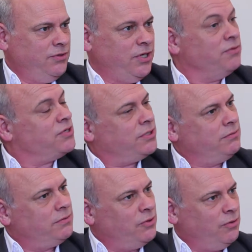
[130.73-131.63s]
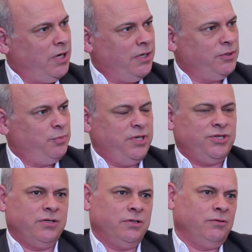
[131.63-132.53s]
don't do or aren't
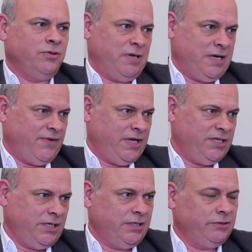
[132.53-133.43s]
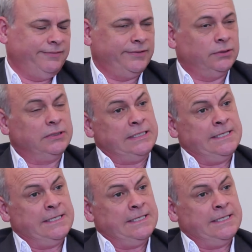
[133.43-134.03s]
pigeonholed or have a title for.